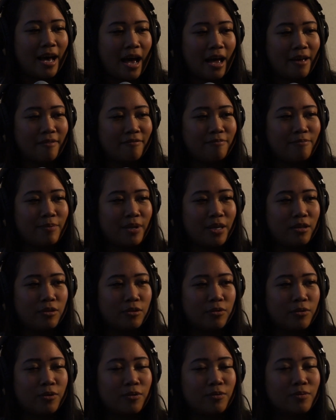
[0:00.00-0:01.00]
I've
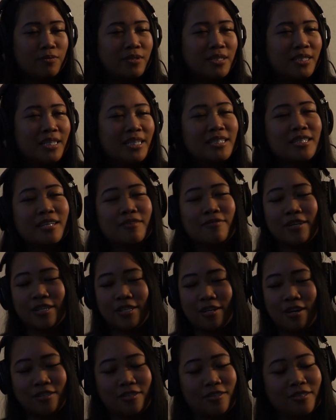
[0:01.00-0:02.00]
been through 6
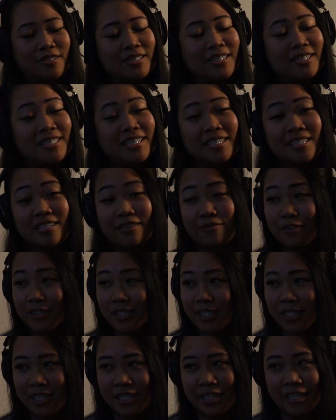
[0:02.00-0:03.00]
different doctors in 6
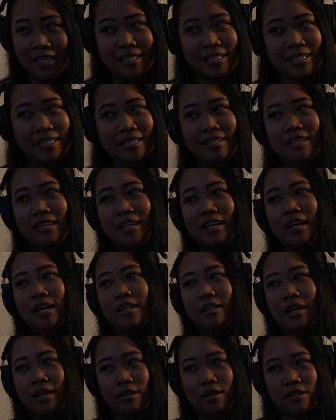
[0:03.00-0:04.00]
different cities, and
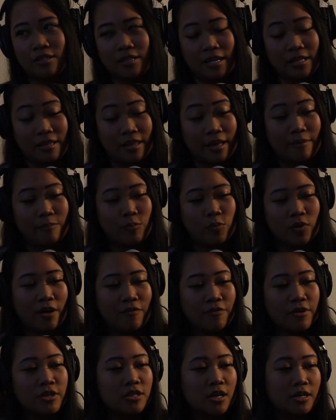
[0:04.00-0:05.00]
like because when
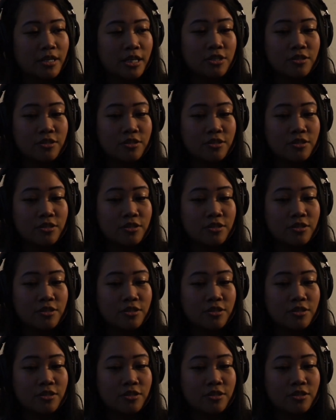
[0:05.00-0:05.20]
I first got